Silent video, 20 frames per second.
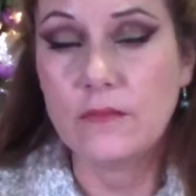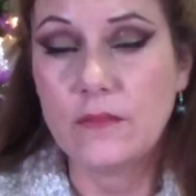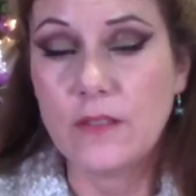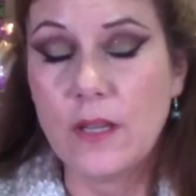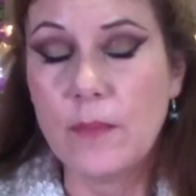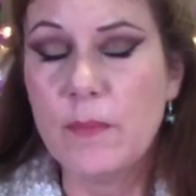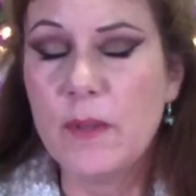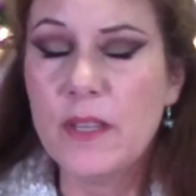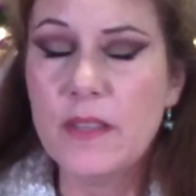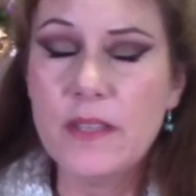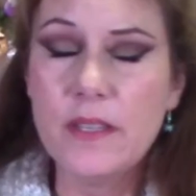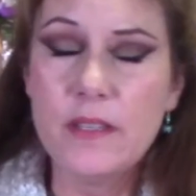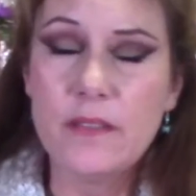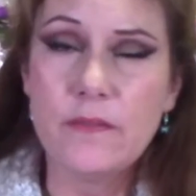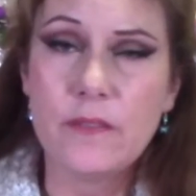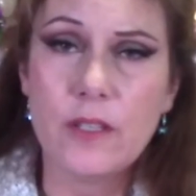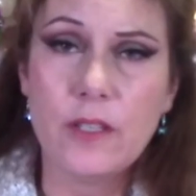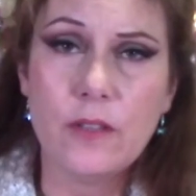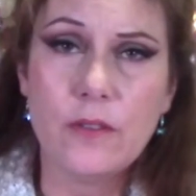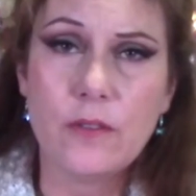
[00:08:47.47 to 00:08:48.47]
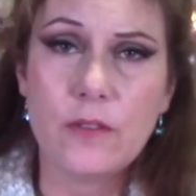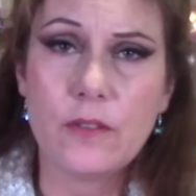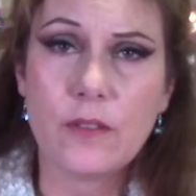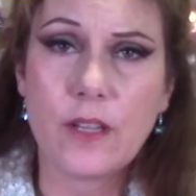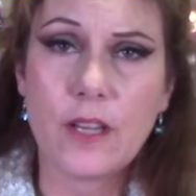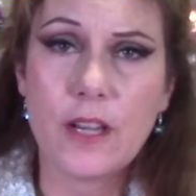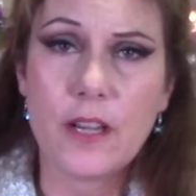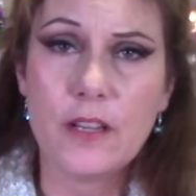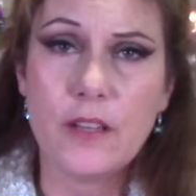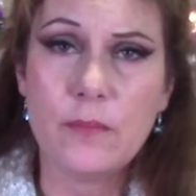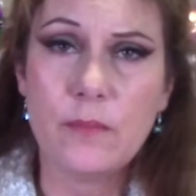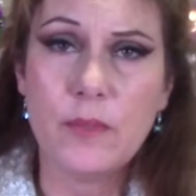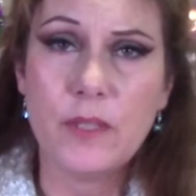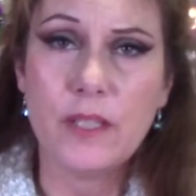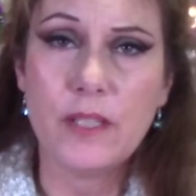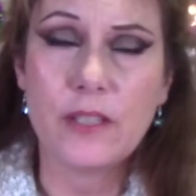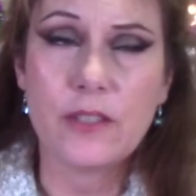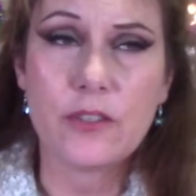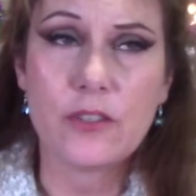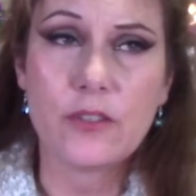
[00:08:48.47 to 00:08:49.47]
I meant this video to kind of
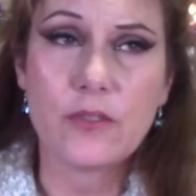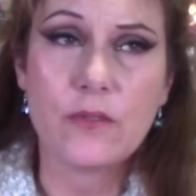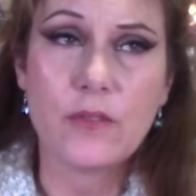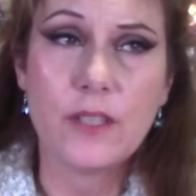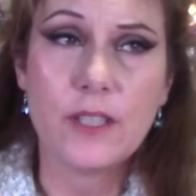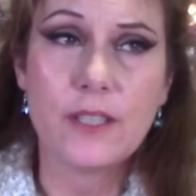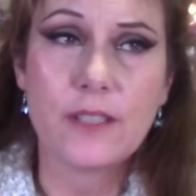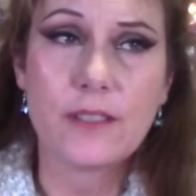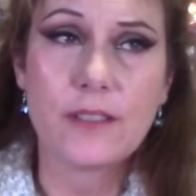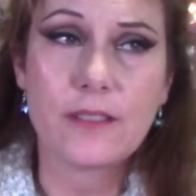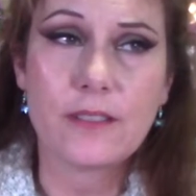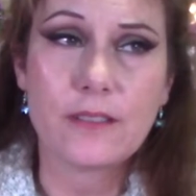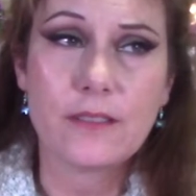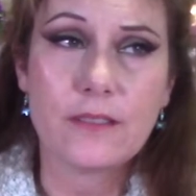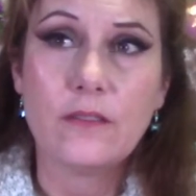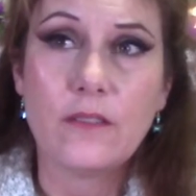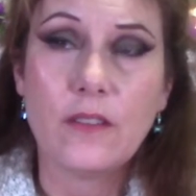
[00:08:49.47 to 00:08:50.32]
be a short